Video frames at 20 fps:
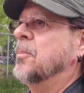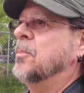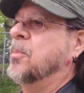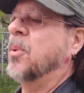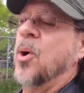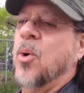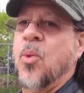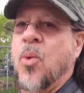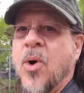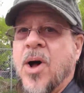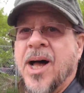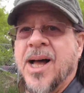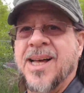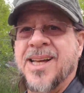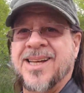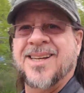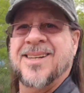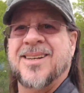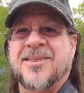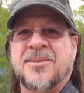But
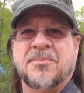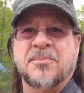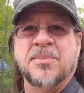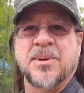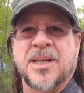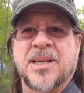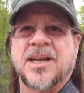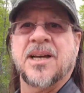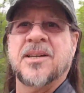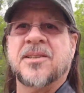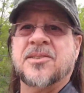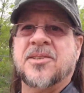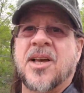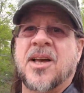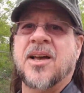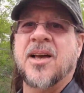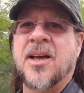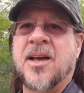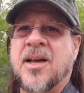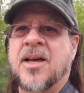why? Because
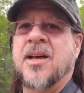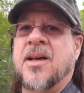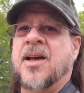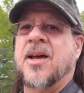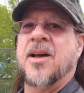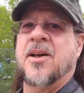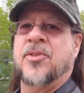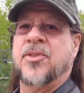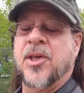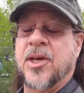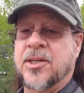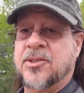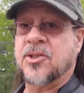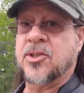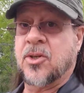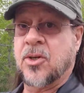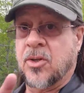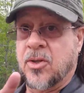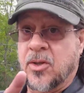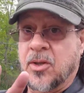thanks
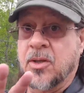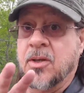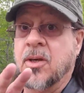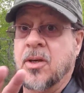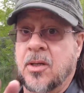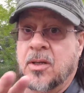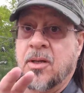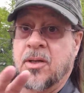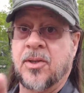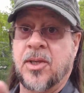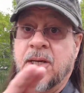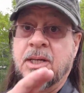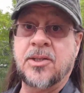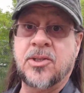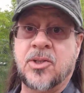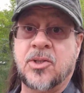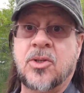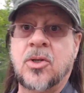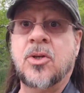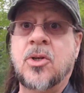to
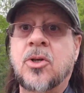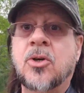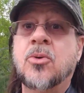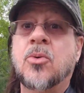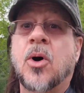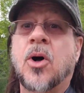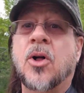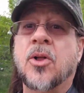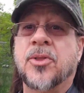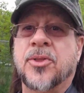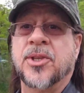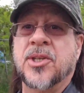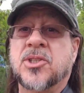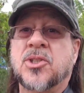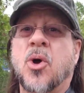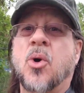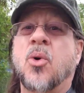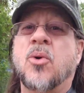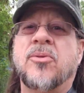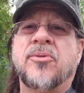thanks to you all, this
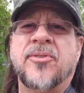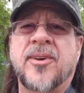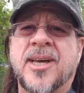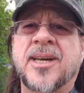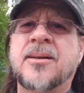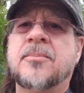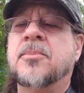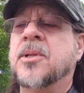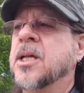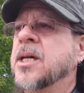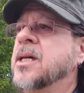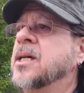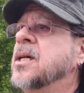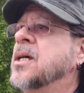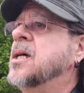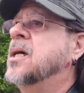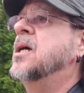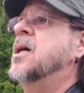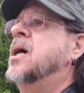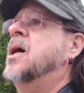whole family,
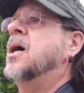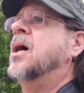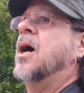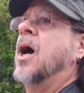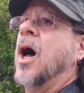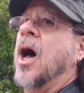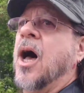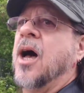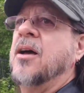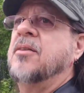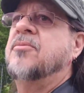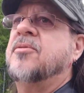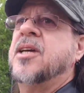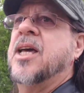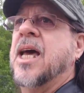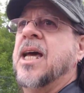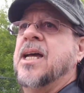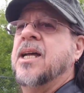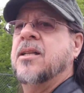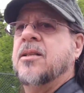I've
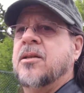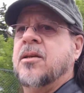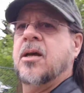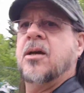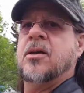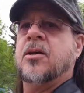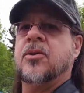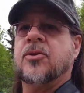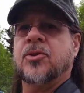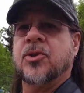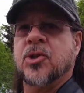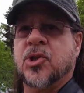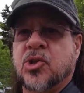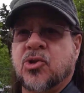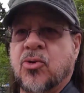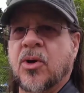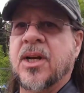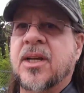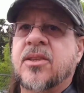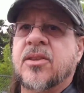gained the
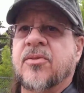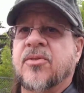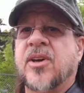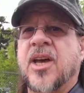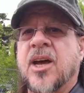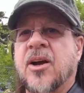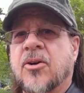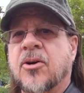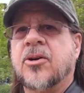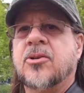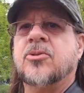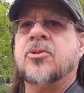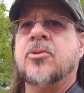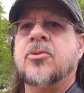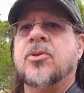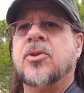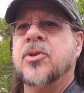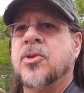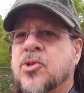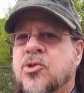strength of character
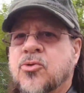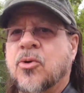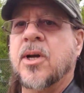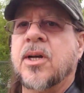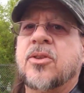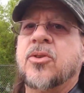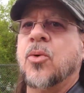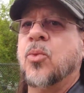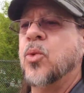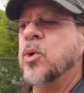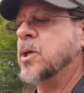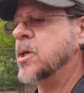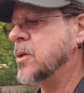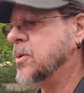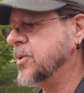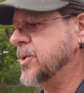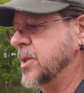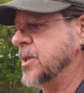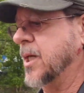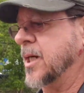and the strength of will
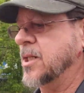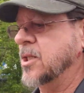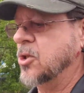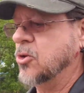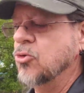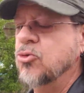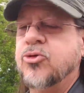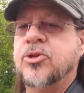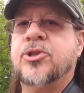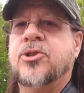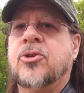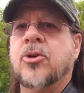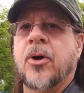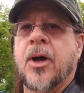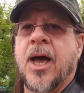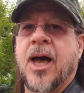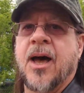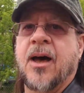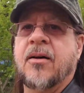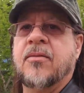that I used to
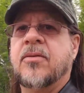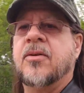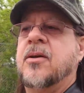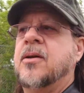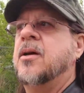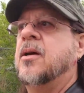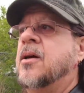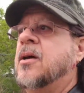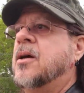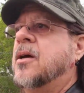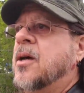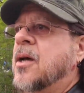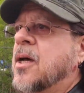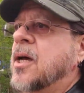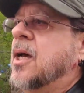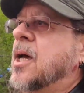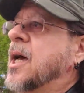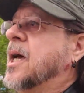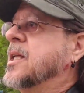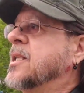have
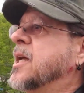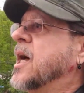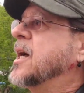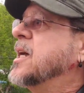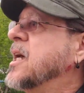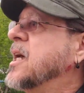and I